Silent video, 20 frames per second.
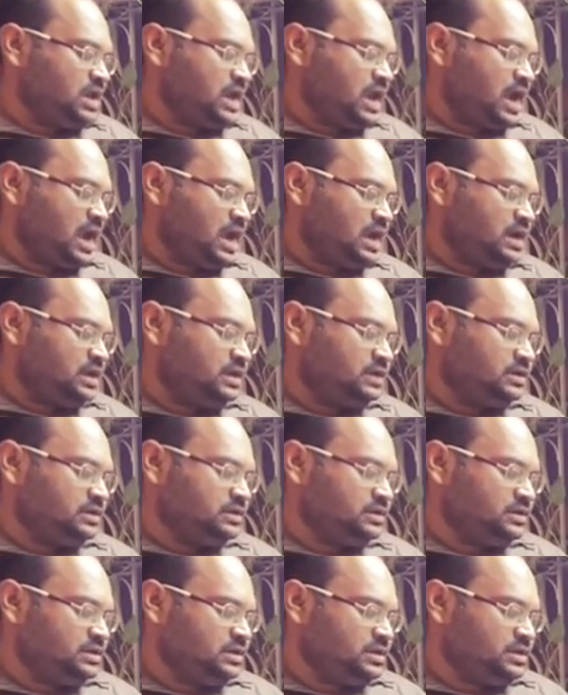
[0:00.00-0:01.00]
and
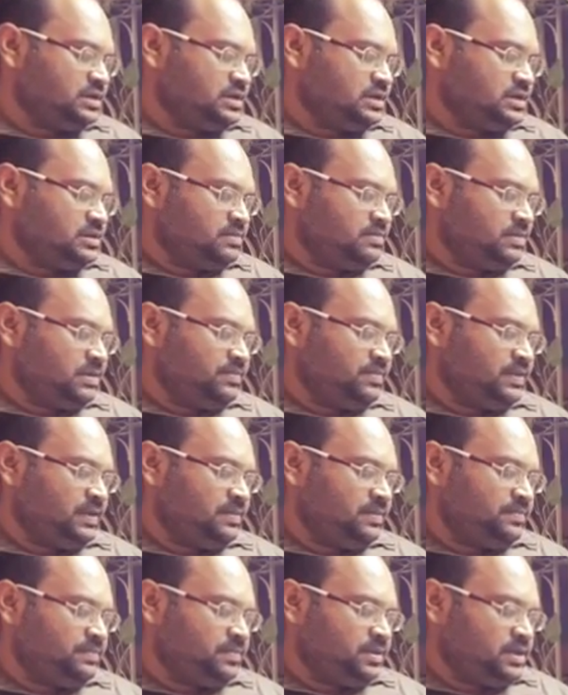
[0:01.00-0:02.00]

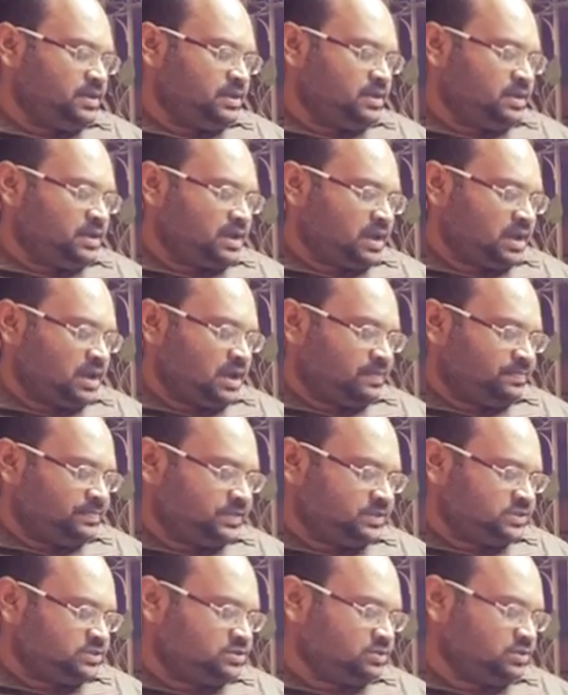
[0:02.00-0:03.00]

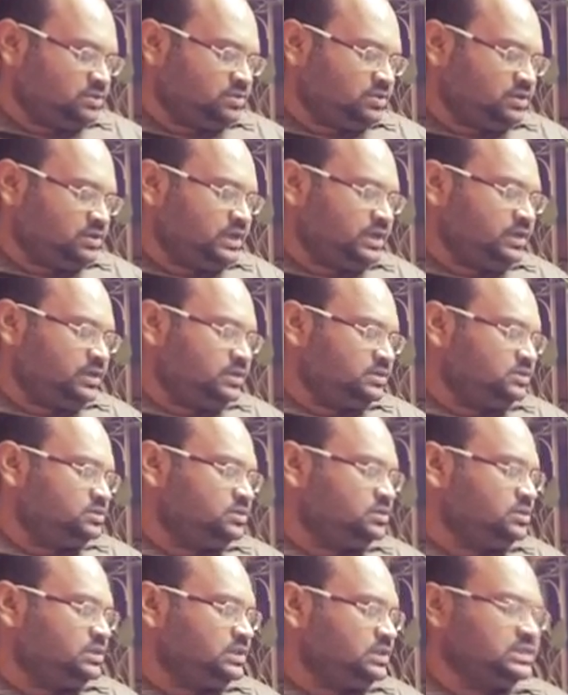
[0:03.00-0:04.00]
mifepristone. Okay,
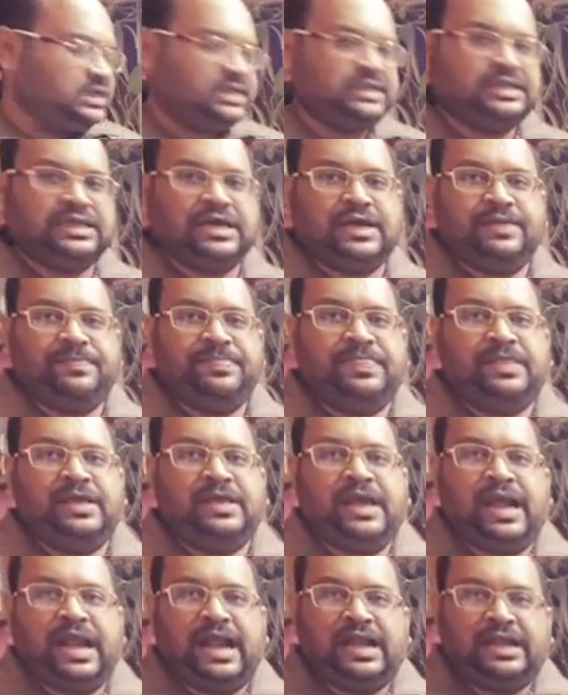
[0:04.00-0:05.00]
so these are the
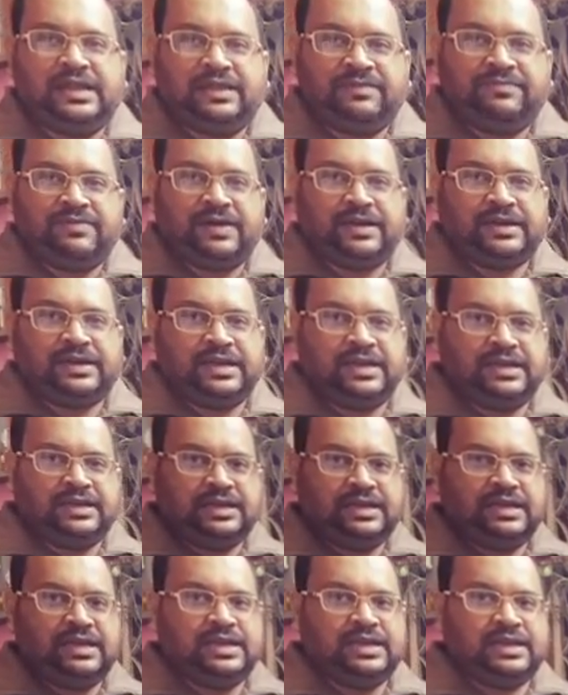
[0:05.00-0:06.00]

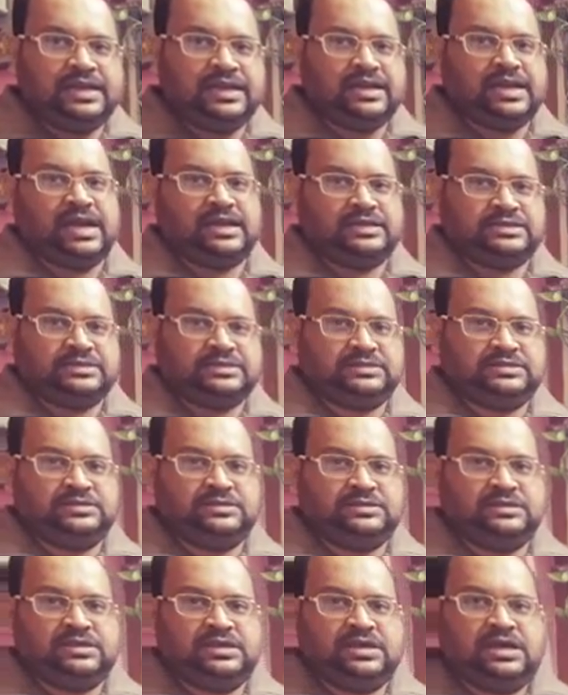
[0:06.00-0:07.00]
anti-fertility drugs.
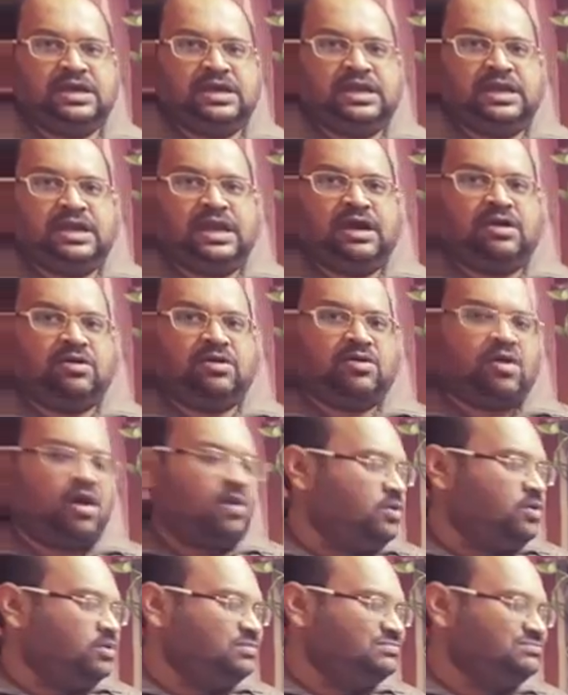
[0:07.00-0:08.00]
Now
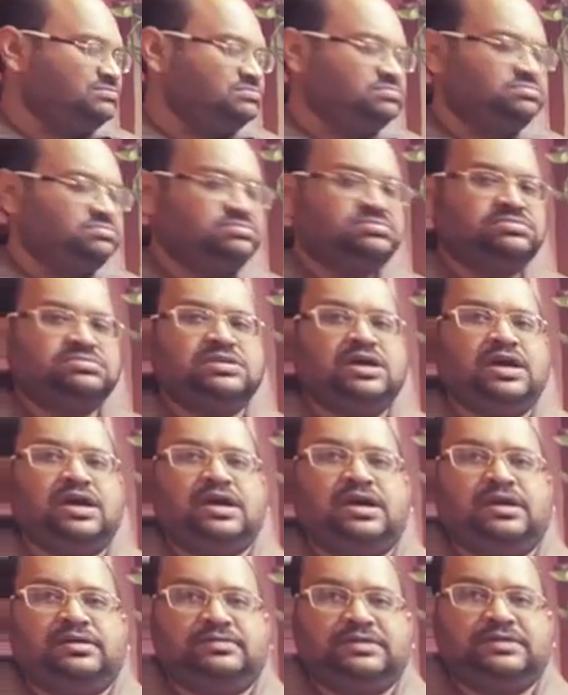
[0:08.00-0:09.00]
common
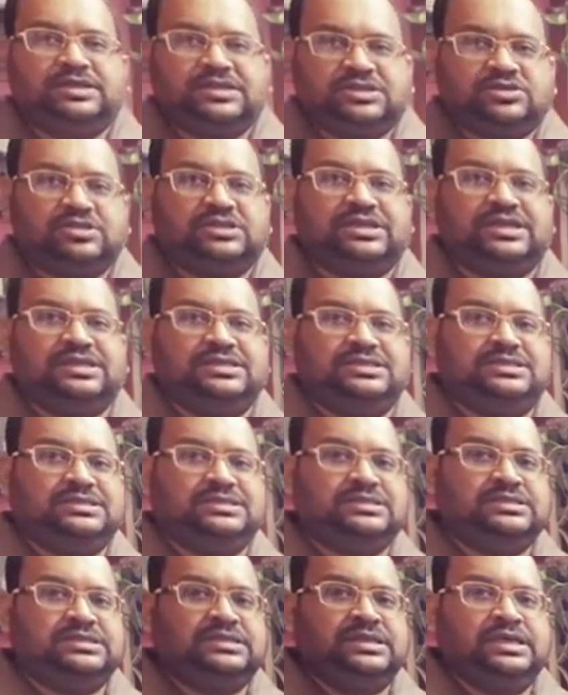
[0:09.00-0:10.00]

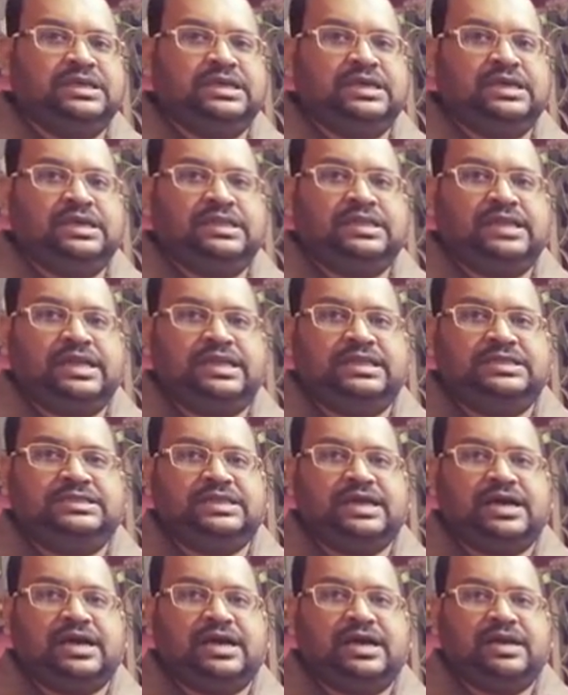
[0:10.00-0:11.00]
estrogens, that is
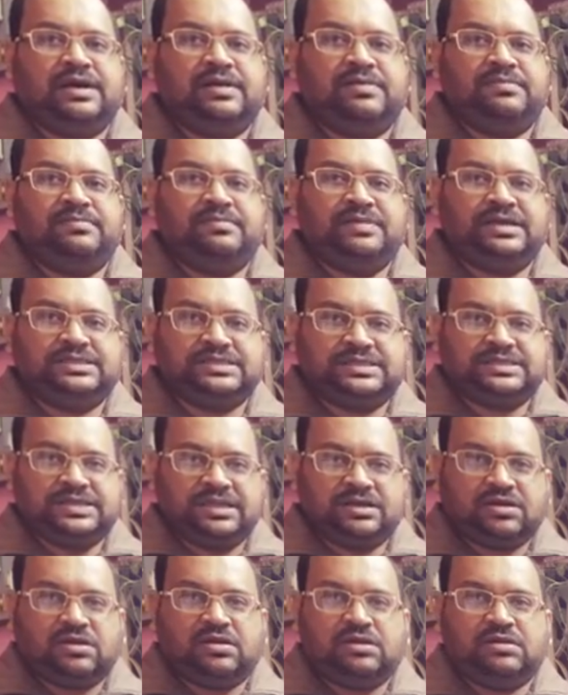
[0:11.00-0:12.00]
the
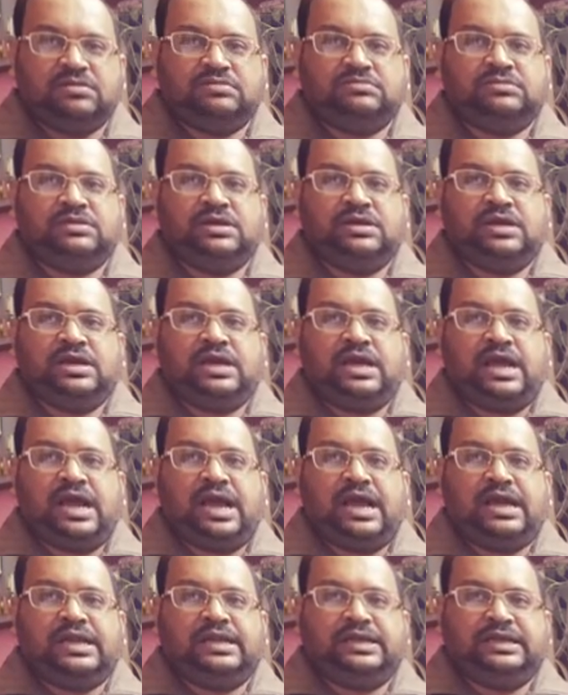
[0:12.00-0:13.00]
mestranol
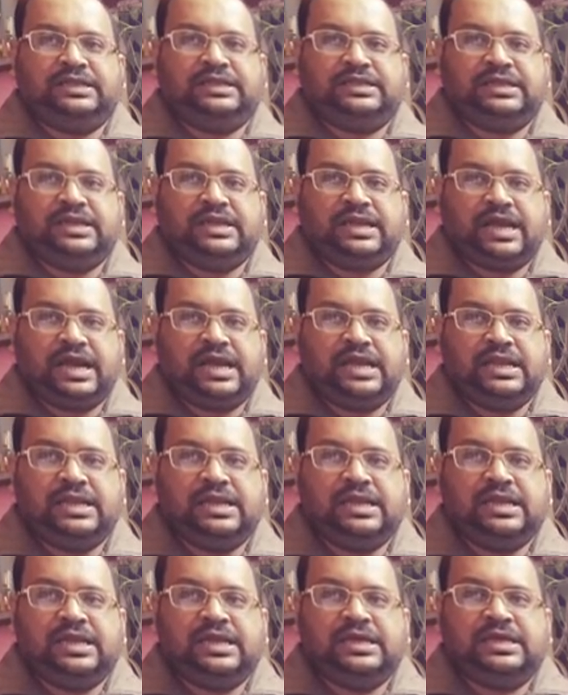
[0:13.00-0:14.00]
and
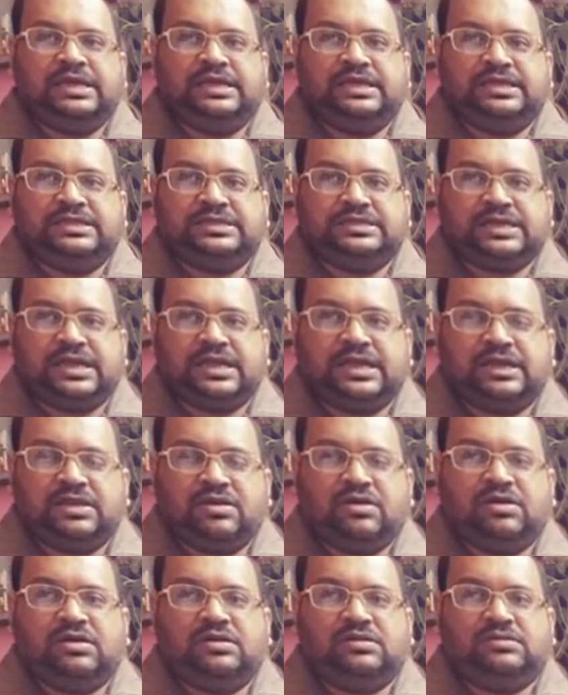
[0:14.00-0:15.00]
ethinyl
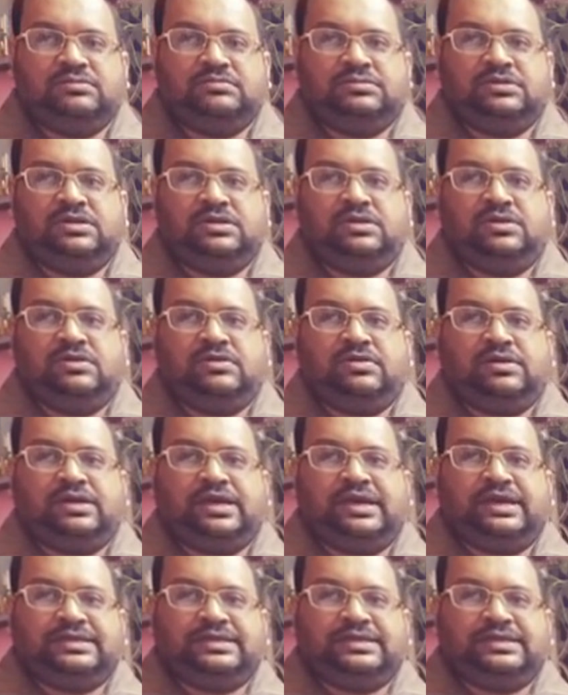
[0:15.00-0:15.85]
estradiol, okay,